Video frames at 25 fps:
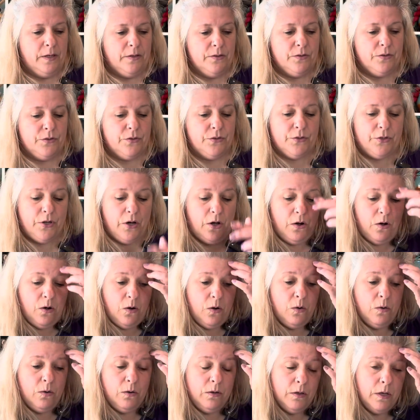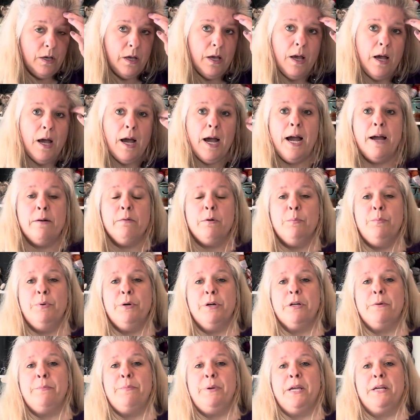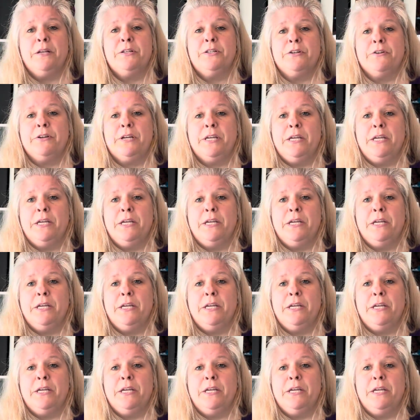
So I will put a picture